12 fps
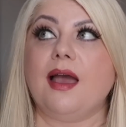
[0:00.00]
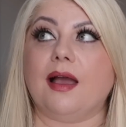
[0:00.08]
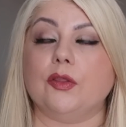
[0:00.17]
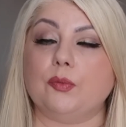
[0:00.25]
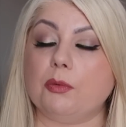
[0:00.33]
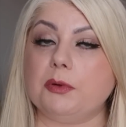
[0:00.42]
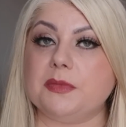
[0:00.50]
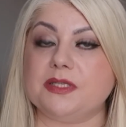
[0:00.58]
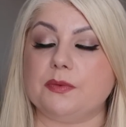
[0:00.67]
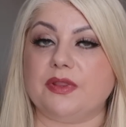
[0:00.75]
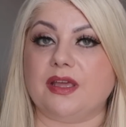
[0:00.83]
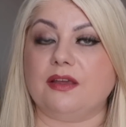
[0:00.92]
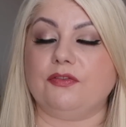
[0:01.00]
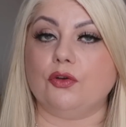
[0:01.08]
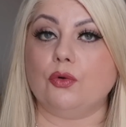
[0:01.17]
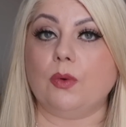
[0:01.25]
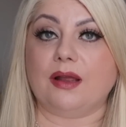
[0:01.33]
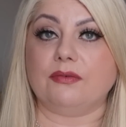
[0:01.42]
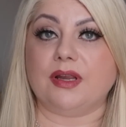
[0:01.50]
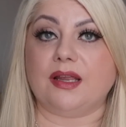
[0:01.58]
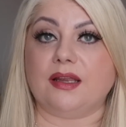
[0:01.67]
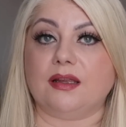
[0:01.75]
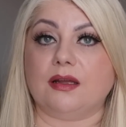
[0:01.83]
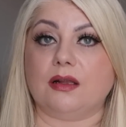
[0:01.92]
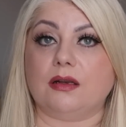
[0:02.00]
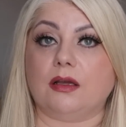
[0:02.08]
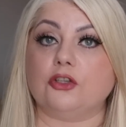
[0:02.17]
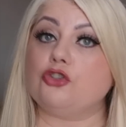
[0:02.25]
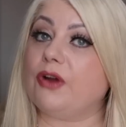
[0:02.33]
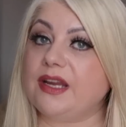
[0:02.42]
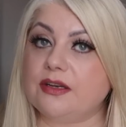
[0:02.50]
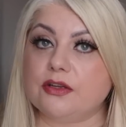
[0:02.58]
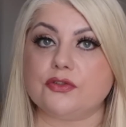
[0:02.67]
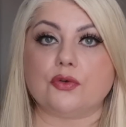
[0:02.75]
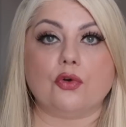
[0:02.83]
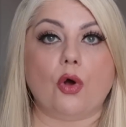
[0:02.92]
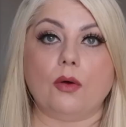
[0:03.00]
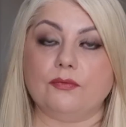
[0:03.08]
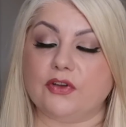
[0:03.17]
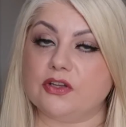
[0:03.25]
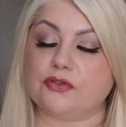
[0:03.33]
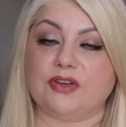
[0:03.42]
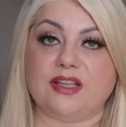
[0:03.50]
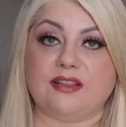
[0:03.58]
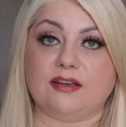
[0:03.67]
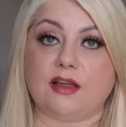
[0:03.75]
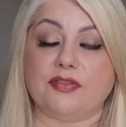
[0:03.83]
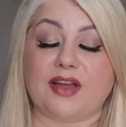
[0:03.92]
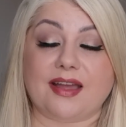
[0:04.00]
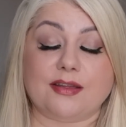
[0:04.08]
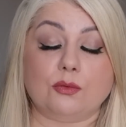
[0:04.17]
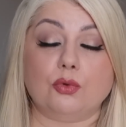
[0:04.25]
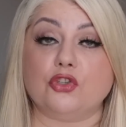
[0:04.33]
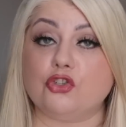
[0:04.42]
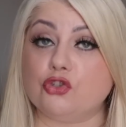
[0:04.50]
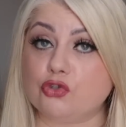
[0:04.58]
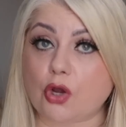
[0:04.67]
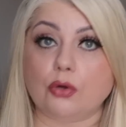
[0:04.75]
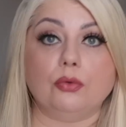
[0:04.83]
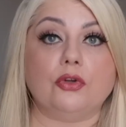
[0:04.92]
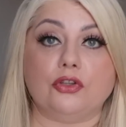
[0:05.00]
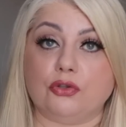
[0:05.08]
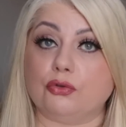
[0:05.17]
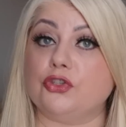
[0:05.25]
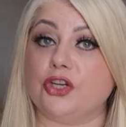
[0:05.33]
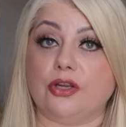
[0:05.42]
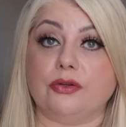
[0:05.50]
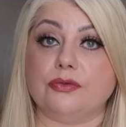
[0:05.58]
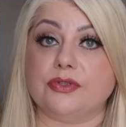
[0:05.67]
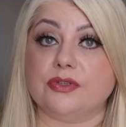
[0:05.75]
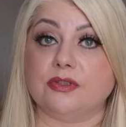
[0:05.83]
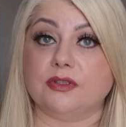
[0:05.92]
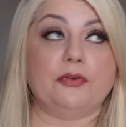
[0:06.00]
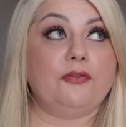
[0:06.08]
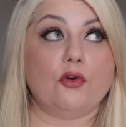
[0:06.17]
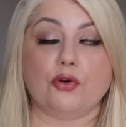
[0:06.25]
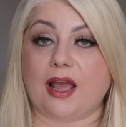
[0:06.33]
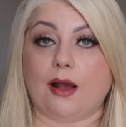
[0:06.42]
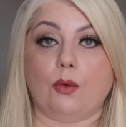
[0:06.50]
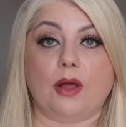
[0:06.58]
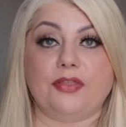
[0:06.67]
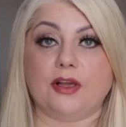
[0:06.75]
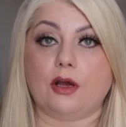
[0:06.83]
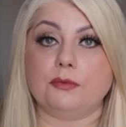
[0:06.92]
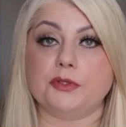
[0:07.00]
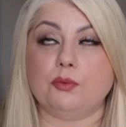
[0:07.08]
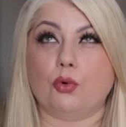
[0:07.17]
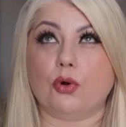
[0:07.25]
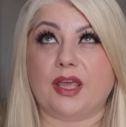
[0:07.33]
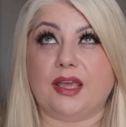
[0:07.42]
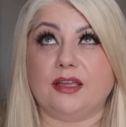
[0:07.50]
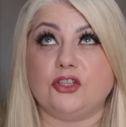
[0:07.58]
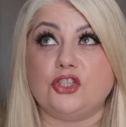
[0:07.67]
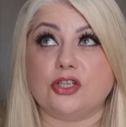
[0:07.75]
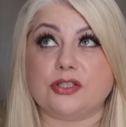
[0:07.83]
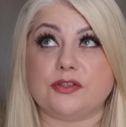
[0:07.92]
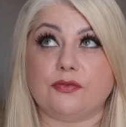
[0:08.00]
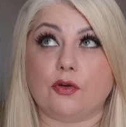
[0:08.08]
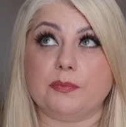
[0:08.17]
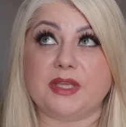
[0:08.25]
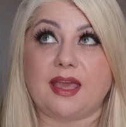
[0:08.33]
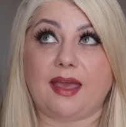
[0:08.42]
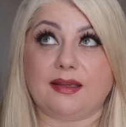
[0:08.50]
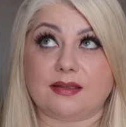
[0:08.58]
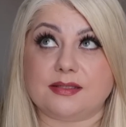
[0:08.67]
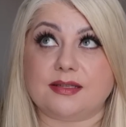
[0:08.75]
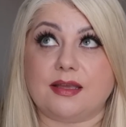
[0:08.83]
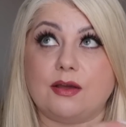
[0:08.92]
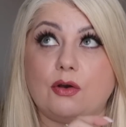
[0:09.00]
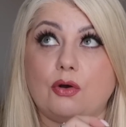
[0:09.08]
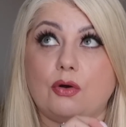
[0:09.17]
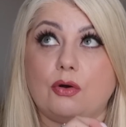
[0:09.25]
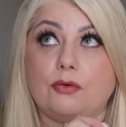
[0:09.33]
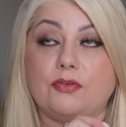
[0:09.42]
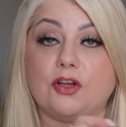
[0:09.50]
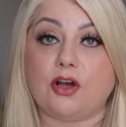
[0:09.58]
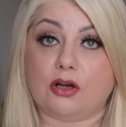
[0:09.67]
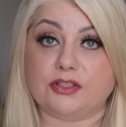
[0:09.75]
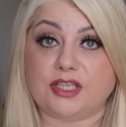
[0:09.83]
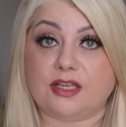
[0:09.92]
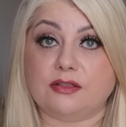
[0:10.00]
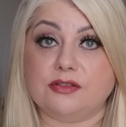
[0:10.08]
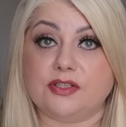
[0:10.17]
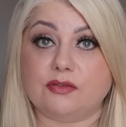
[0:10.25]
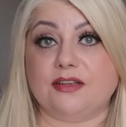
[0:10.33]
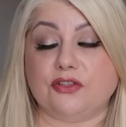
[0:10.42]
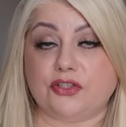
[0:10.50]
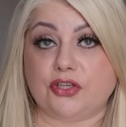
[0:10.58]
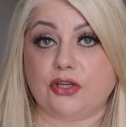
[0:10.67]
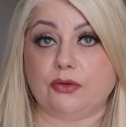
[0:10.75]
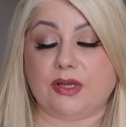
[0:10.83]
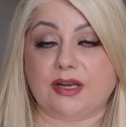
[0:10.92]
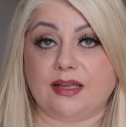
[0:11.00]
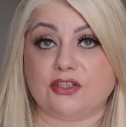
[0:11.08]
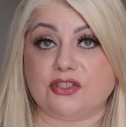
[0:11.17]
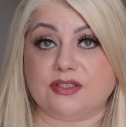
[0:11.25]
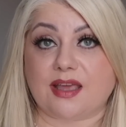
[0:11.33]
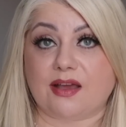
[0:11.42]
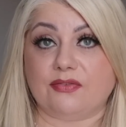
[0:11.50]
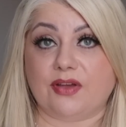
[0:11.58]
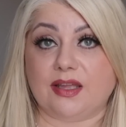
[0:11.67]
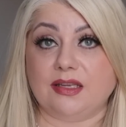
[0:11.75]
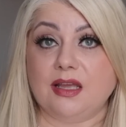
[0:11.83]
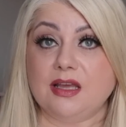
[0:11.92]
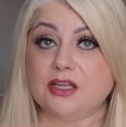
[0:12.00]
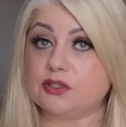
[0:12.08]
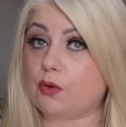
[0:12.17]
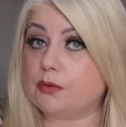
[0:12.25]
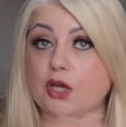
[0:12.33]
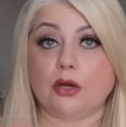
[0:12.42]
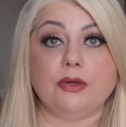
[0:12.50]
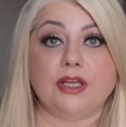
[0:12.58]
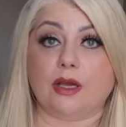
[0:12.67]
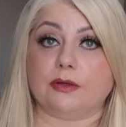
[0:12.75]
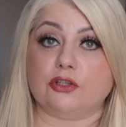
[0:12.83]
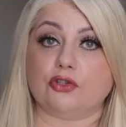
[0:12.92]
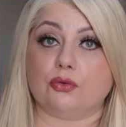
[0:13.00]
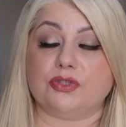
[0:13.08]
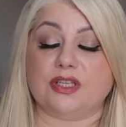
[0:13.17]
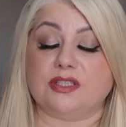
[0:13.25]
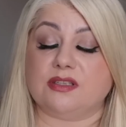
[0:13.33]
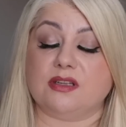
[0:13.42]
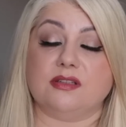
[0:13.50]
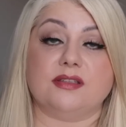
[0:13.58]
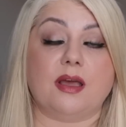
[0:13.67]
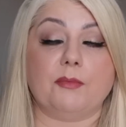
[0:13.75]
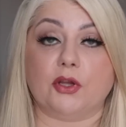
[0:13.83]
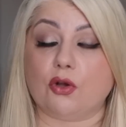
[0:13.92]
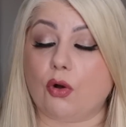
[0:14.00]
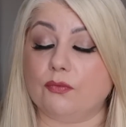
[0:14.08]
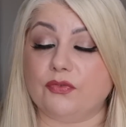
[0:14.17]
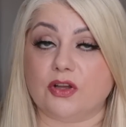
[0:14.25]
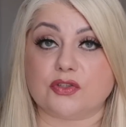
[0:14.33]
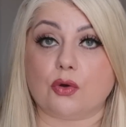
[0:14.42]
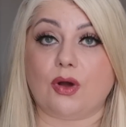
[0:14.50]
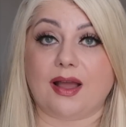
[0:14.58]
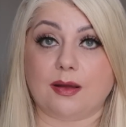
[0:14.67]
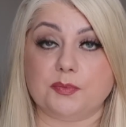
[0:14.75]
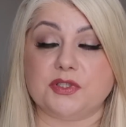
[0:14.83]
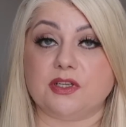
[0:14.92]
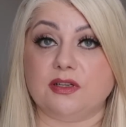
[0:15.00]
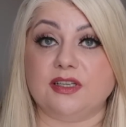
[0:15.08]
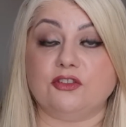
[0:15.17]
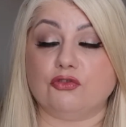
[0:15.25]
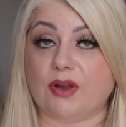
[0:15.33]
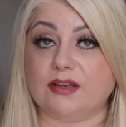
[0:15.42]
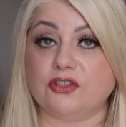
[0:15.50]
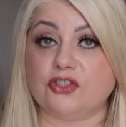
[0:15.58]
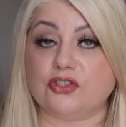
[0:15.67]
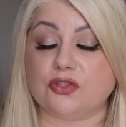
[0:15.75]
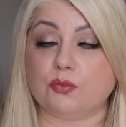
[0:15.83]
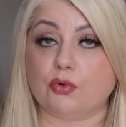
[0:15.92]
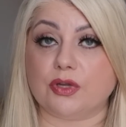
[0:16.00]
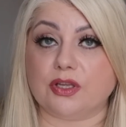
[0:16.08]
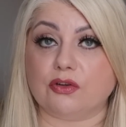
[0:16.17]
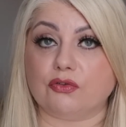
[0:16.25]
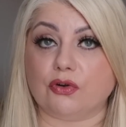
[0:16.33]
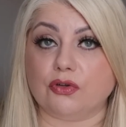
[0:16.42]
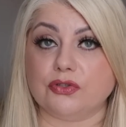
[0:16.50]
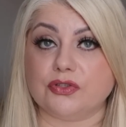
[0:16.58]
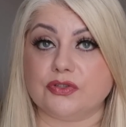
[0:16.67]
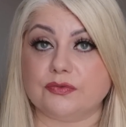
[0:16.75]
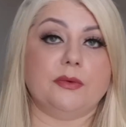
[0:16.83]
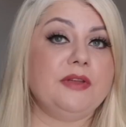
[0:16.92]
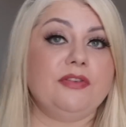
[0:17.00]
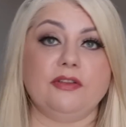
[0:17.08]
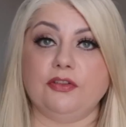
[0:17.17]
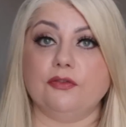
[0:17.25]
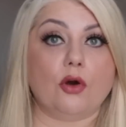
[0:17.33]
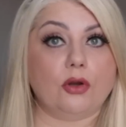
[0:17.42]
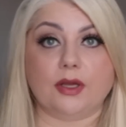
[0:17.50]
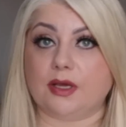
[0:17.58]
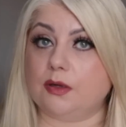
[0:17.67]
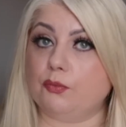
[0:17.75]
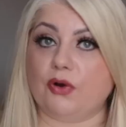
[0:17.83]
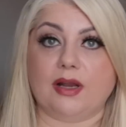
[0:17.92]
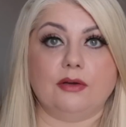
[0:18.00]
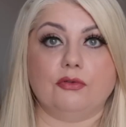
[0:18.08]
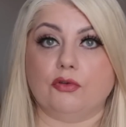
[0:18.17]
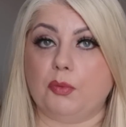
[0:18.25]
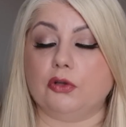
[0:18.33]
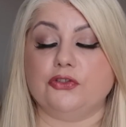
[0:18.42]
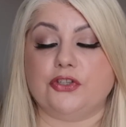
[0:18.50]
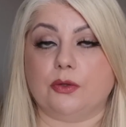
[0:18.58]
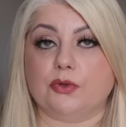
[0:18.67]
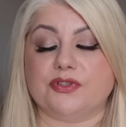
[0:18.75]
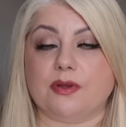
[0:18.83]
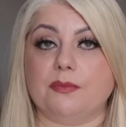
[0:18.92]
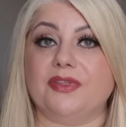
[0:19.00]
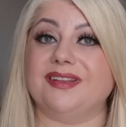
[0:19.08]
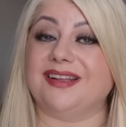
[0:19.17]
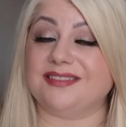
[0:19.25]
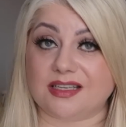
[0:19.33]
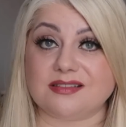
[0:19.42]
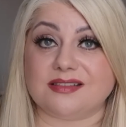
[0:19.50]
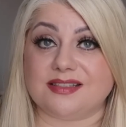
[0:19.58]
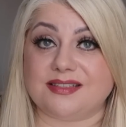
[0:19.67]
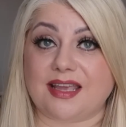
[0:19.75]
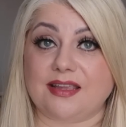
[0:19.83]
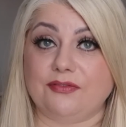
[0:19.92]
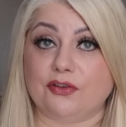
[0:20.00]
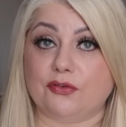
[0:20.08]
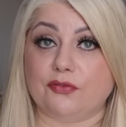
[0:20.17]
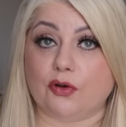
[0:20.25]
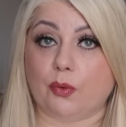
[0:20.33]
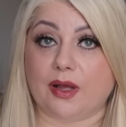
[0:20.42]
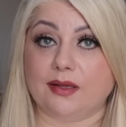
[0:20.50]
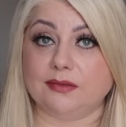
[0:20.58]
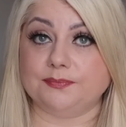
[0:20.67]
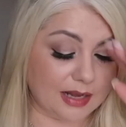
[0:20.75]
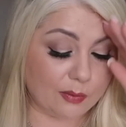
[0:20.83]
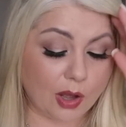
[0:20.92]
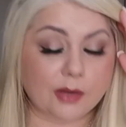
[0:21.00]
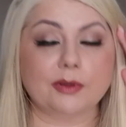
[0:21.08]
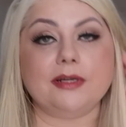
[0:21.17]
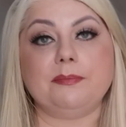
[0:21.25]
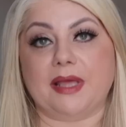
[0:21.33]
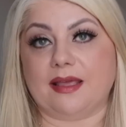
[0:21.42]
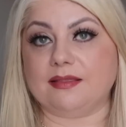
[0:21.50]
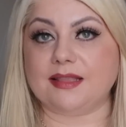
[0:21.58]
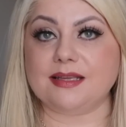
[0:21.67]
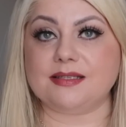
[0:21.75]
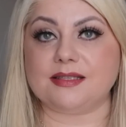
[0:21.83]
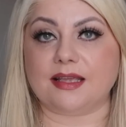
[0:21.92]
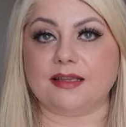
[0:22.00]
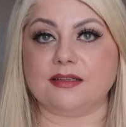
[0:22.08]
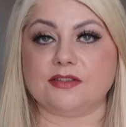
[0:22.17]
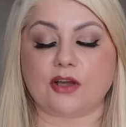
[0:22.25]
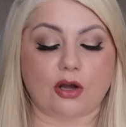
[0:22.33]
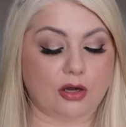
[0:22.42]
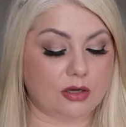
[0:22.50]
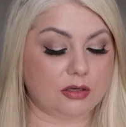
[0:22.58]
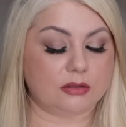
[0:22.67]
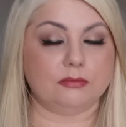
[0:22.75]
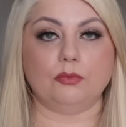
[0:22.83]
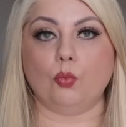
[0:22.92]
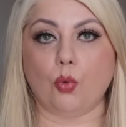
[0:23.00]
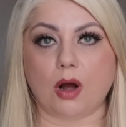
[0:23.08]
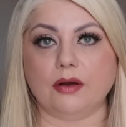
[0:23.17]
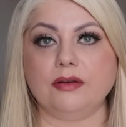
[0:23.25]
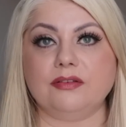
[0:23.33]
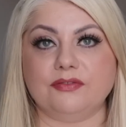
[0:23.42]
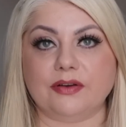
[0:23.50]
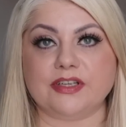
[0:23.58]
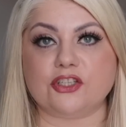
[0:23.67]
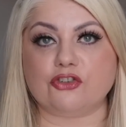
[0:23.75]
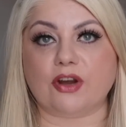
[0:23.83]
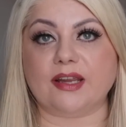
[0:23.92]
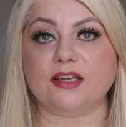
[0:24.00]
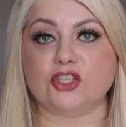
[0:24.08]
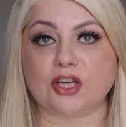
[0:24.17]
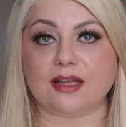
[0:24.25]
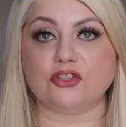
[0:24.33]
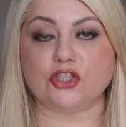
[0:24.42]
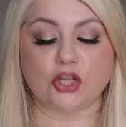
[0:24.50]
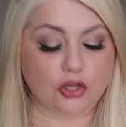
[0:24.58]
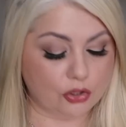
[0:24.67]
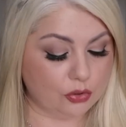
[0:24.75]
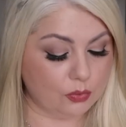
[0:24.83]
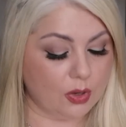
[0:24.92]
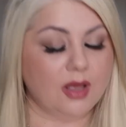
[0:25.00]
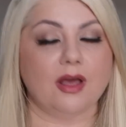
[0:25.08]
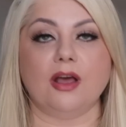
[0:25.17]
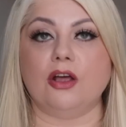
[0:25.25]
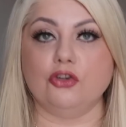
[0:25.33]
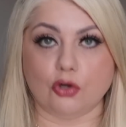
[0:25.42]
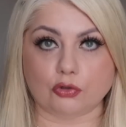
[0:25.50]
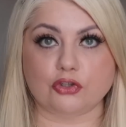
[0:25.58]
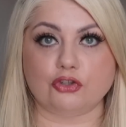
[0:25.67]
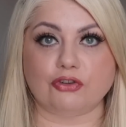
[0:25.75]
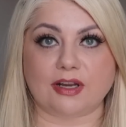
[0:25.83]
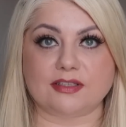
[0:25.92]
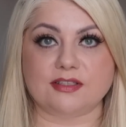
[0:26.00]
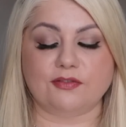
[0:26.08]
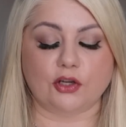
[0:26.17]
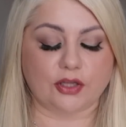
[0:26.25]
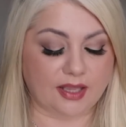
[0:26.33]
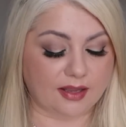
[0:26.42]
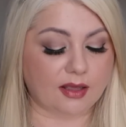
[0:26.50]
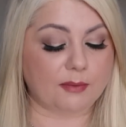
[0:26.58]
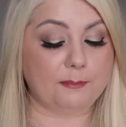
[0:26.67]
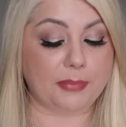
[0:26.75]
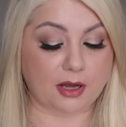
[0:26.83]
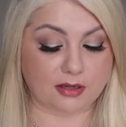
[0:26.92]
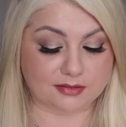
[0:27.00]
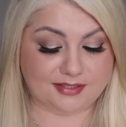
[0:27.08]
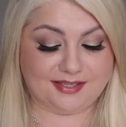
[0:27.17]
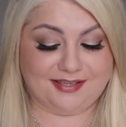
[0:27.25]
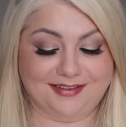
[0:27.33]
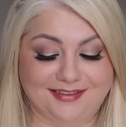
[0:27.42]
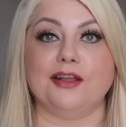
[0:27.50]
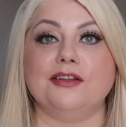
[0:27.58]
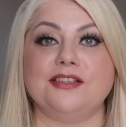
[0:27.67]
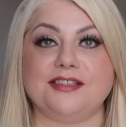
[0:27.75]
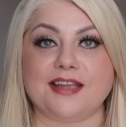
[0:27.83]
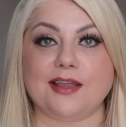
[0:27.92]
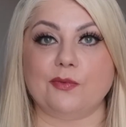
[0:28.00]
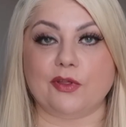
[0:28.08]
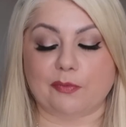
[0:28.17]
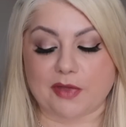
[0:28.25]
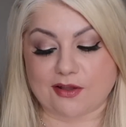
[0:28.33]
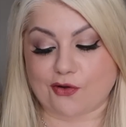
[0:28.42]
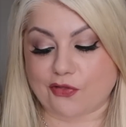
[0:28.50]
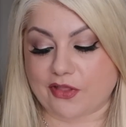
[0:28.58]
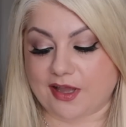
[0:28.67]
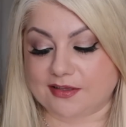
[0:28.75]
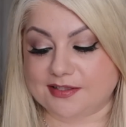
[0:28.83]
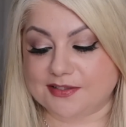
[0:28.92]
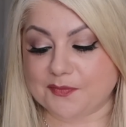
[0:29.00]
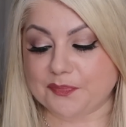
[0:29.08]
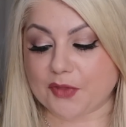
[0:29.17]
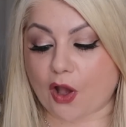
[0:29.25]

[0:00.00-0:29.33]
And the problem is with it, if you're wearing like trainers or Converse or anything like that, it will soak your shoes. Before now, I think I was walking just from the exit of Guardians into Connections Cafe, so I was only going a short distance and my Converse got absolutely drenched just walking across. So even if you've got like an umbrella or a poncho or something, that doesn't save your footwear. Now I will admit these things are, one, very strange, and two, not attractive looking, but stay with me on this.